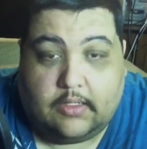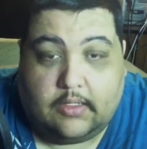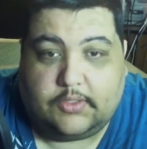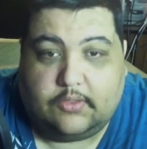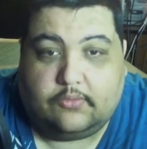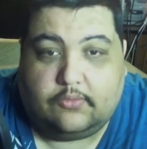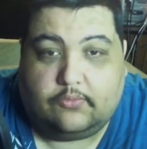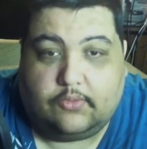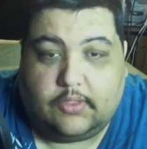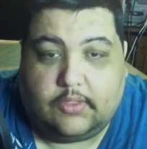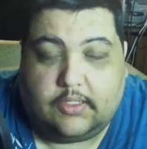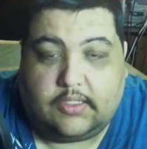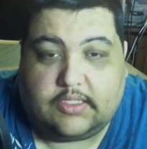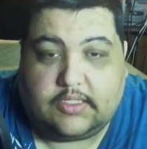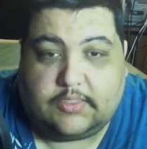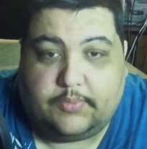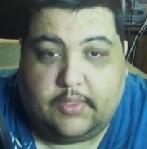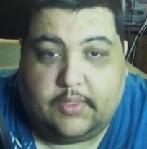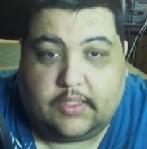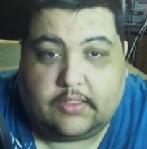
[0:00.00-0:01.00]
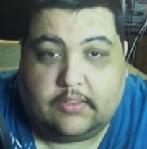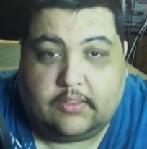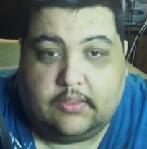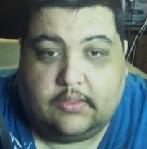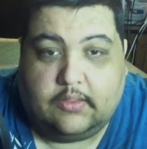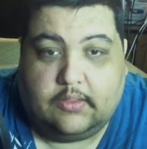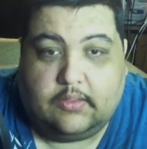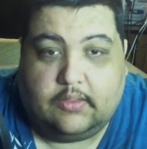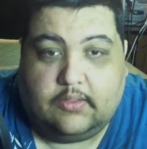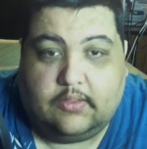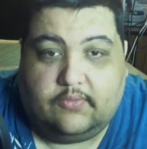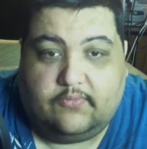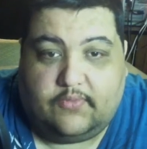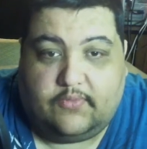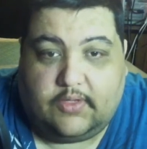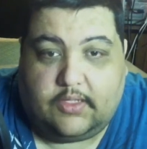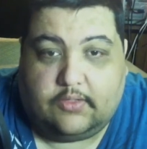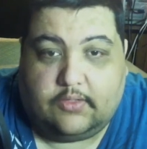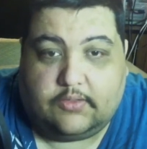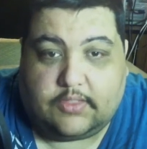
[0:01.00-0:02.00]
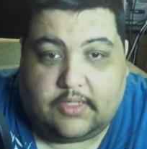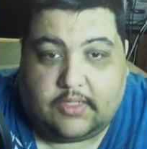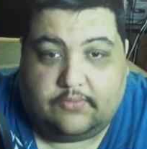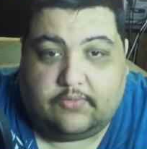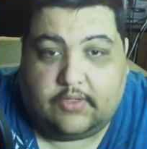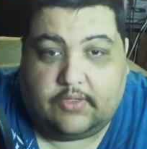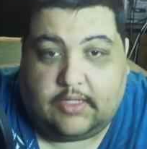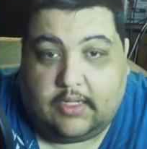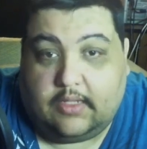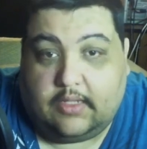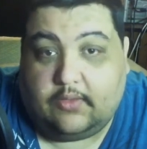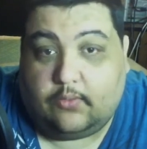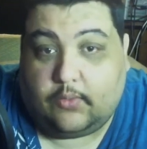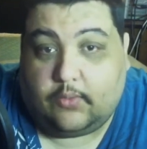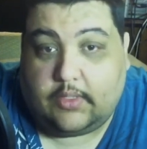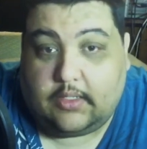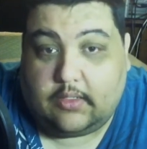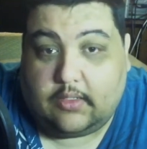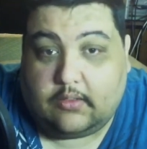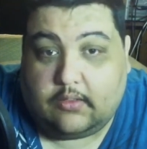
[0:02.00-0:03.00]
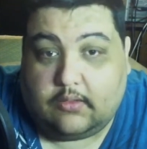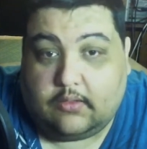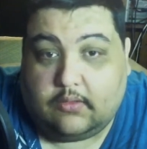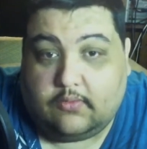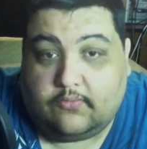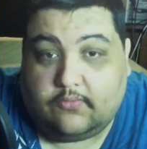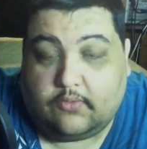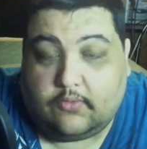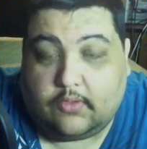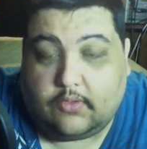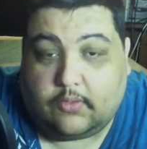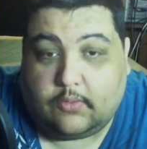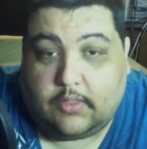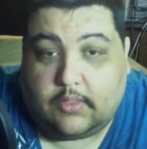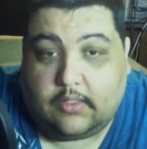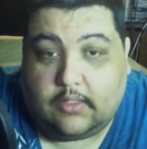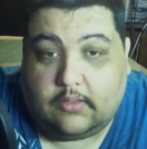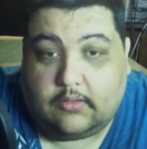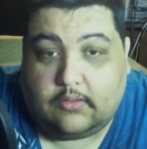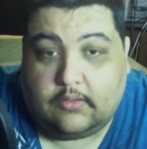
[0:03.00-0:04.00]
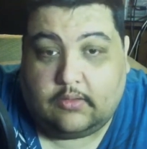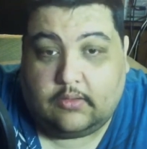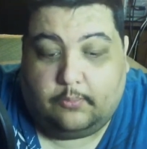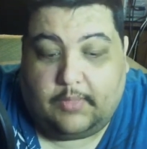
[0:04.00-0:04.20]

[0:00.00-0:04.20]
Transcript: Don't really expect videos every day of the week for a little while,